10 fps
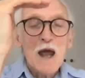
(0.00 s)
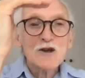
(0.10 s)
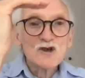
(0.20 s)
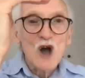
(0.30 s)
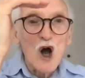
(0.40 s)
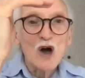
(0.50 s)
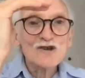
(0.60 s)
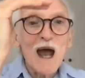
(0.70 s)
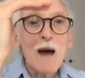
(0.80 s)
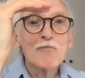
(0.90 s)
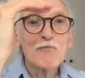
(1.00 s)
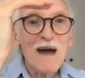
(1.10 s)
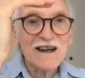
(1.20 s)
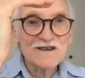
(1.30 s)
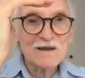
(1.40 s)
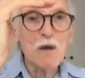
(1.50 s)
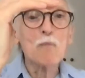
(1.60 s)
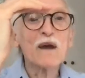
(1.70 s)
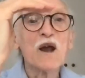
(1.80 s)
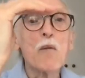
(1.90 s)
charge a
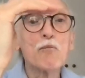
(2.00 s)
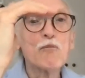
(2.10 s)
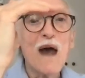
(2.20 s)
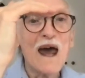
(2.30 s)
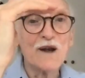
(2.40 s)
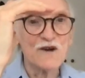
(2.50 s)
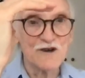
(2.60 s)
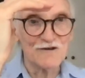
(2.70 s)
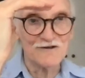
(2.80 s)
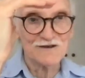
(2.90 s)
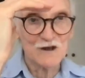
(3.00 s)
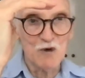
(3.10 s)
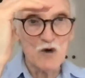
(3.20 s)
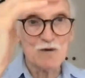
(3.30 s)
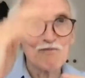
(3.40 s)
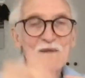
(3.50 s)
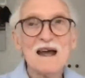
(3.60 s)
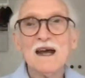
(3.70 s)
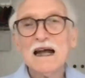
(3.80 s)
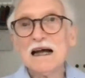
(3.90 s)
maximum competitive quote.
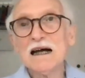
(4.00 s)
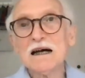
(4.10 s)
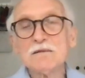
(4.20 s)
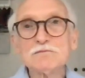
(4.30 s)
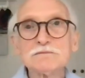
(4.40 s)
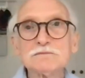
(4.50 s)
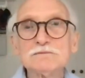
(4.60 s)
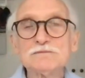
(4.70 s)
Yeah,